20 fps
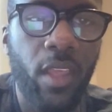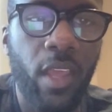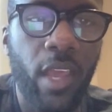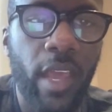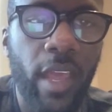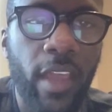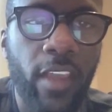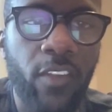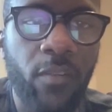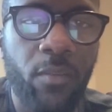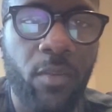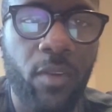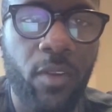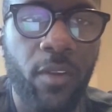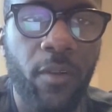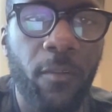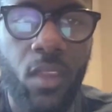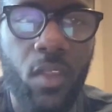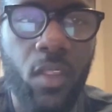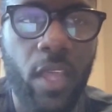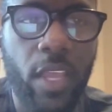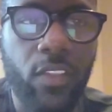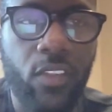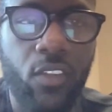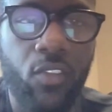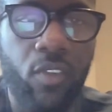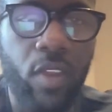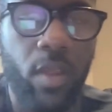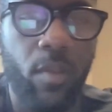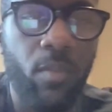AI expert. You like to
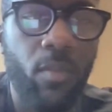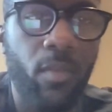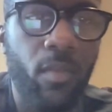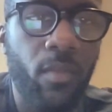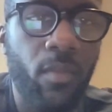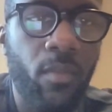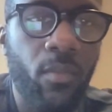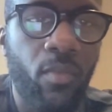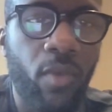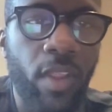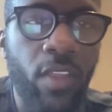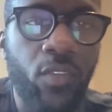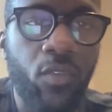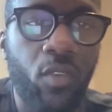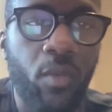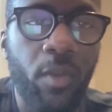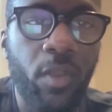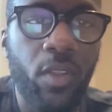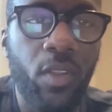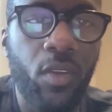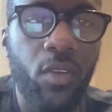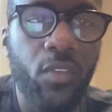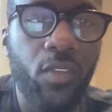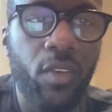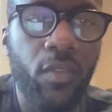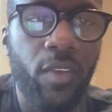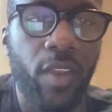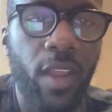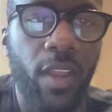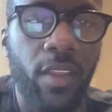create brainstorming notes
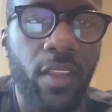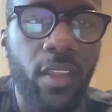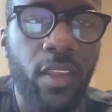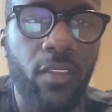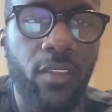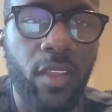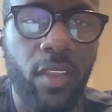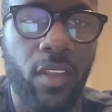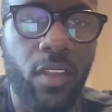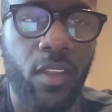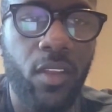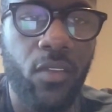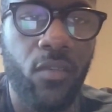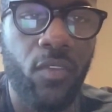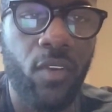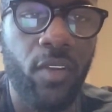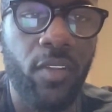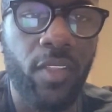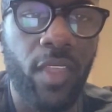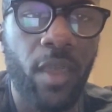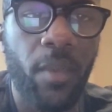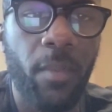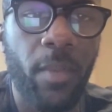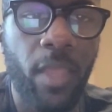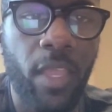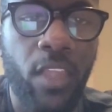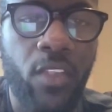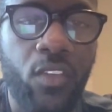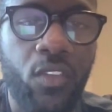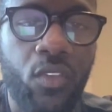of your ideas and convert them
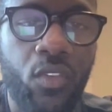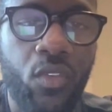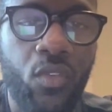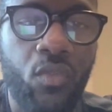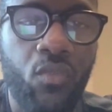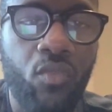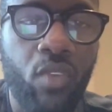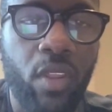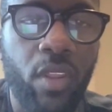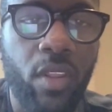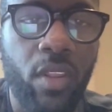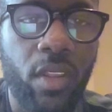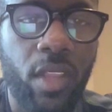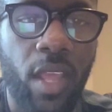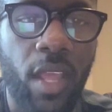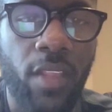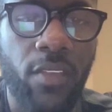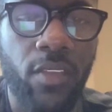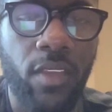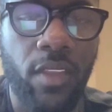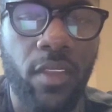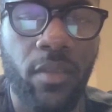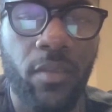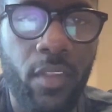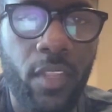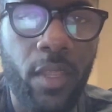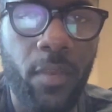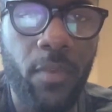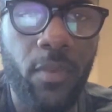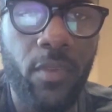into written content.
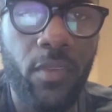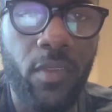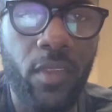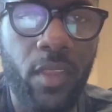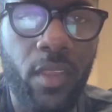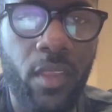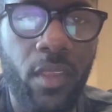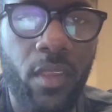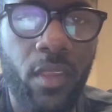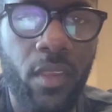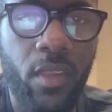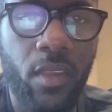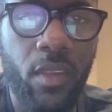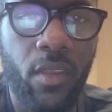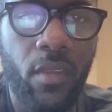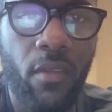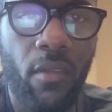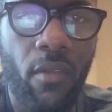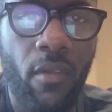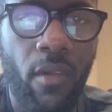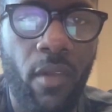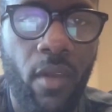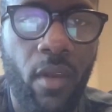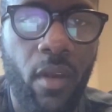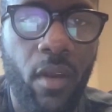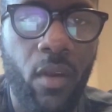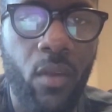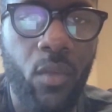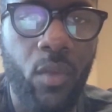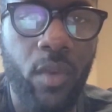DeepSeek
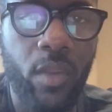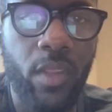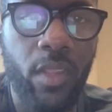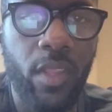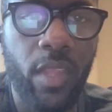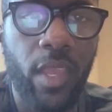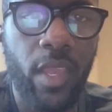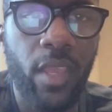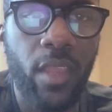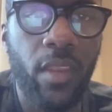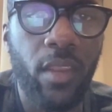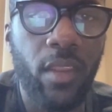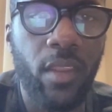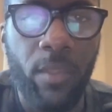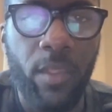R1 again.